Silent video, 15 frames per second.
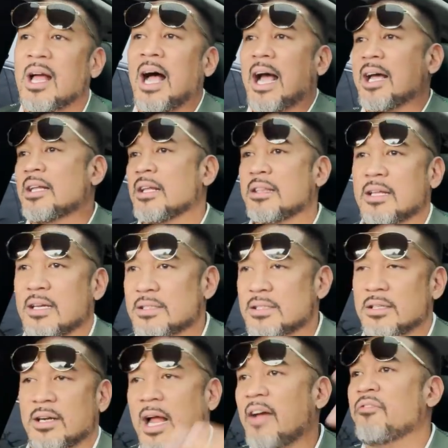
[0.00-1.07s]
I got nothing else
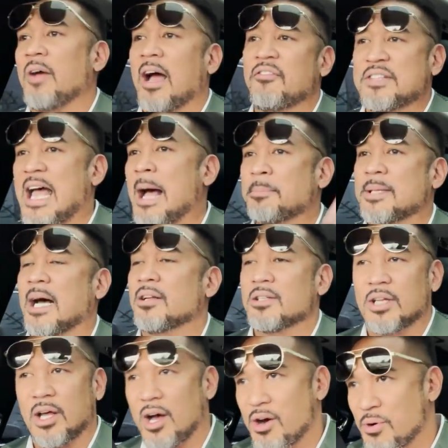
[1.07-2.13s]
to learn. I've tapped out.
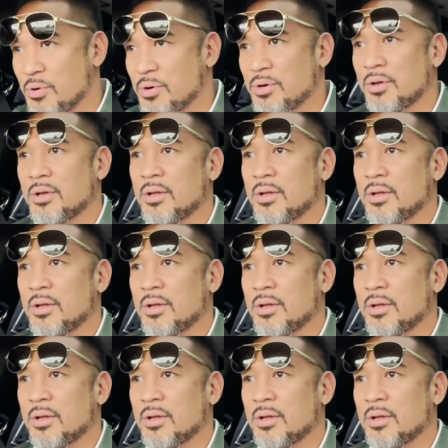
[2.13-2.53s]
No.